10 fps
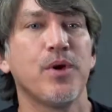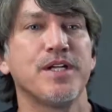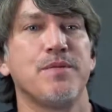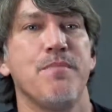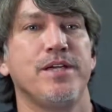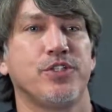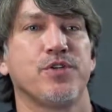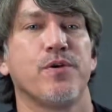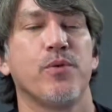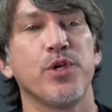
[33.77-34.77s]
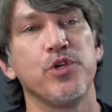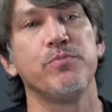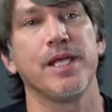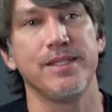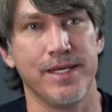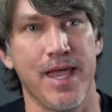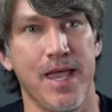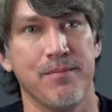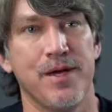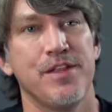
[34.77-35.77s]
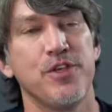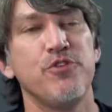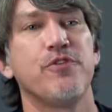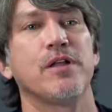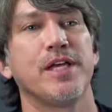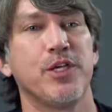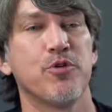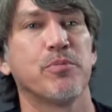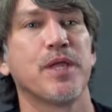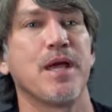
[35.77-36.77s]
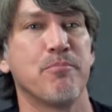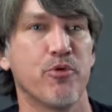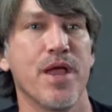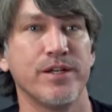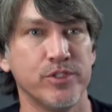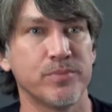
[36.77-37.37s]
wanted to make sure that when you played the game, you felt like you were playing a brand